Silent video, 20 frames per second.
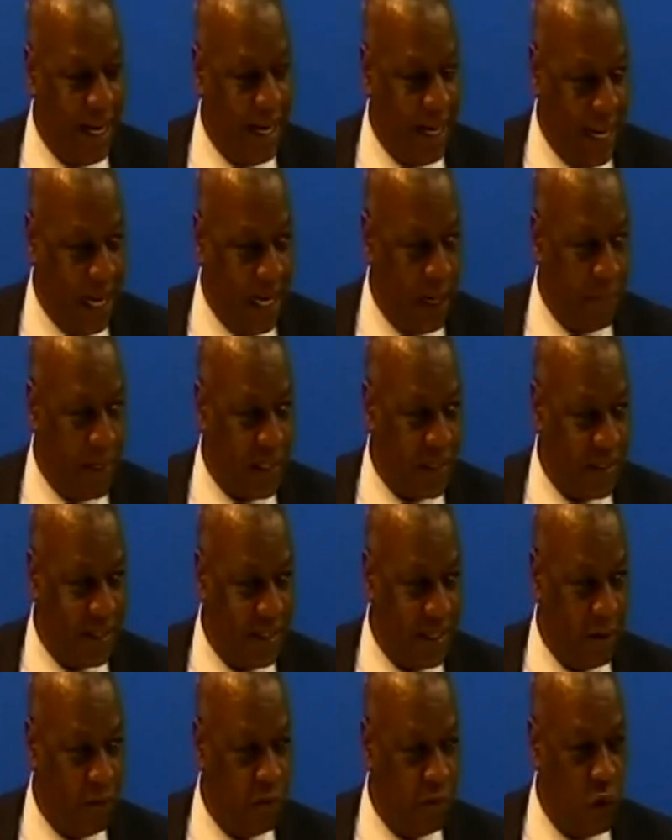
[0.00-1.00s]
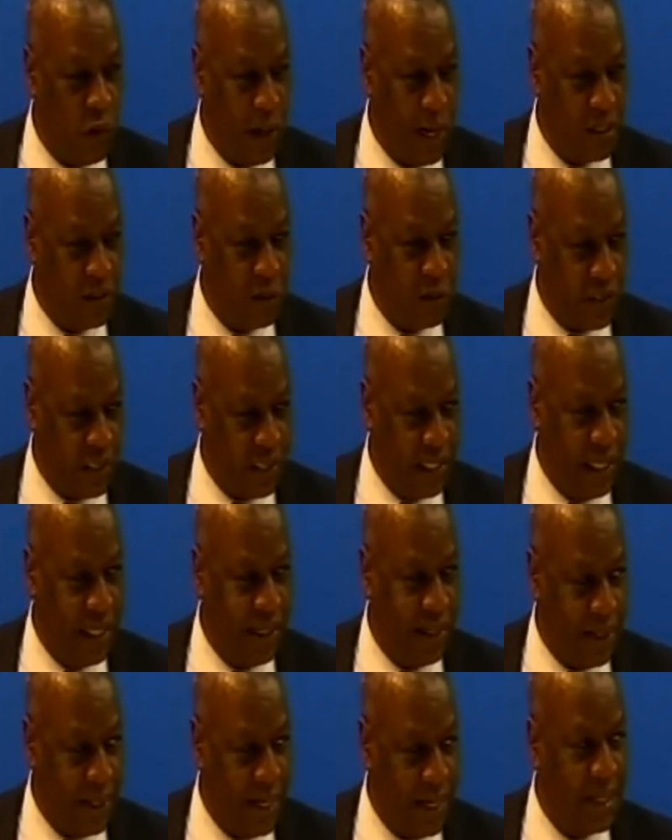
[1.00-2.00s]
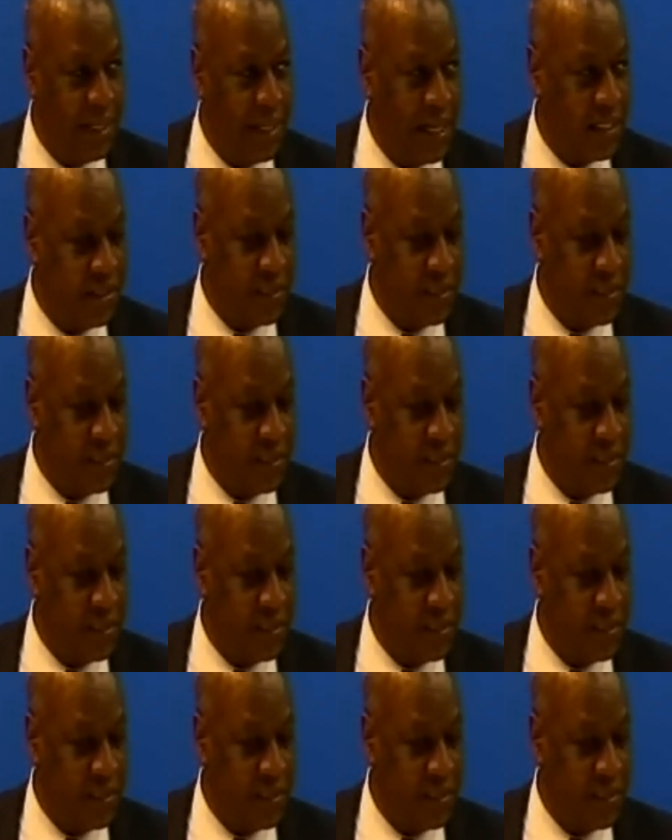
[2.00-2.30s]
elements that we would like to see in any national